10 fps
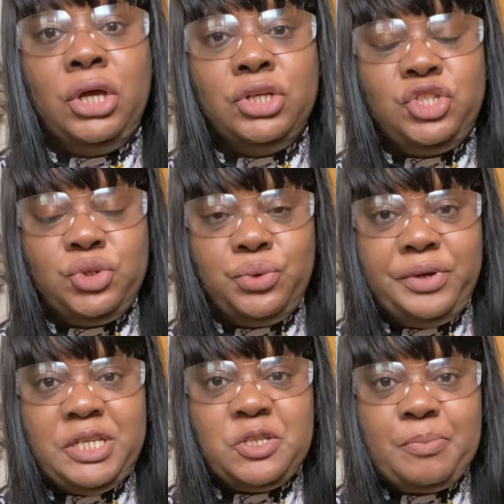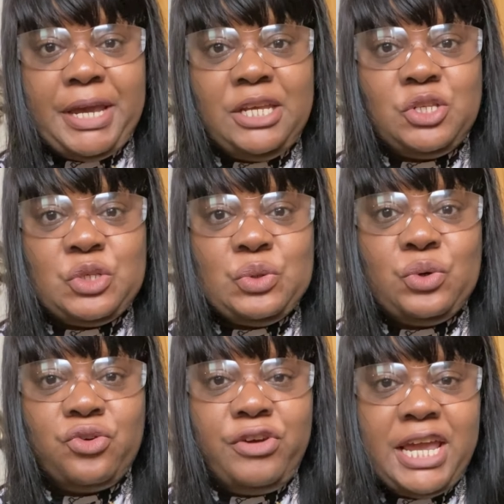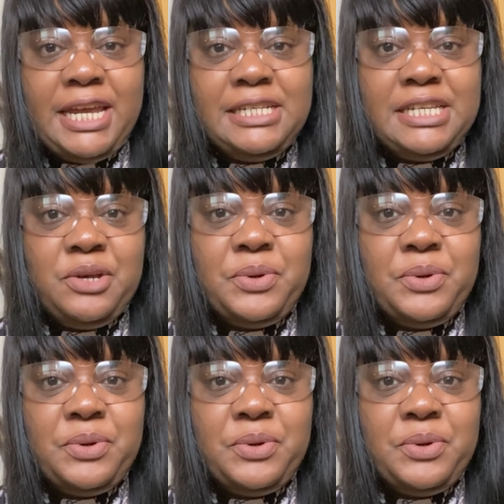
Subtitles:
jewelry space or creating